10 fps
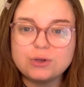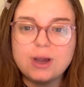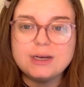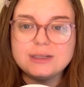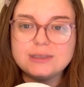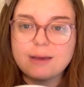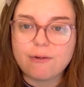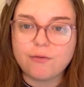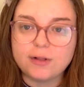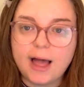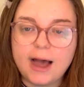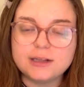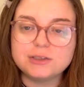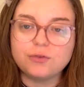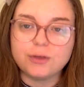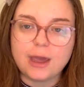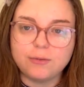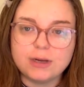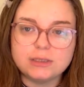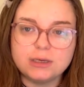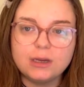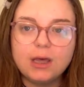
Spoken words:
so I did save it for last for that reason,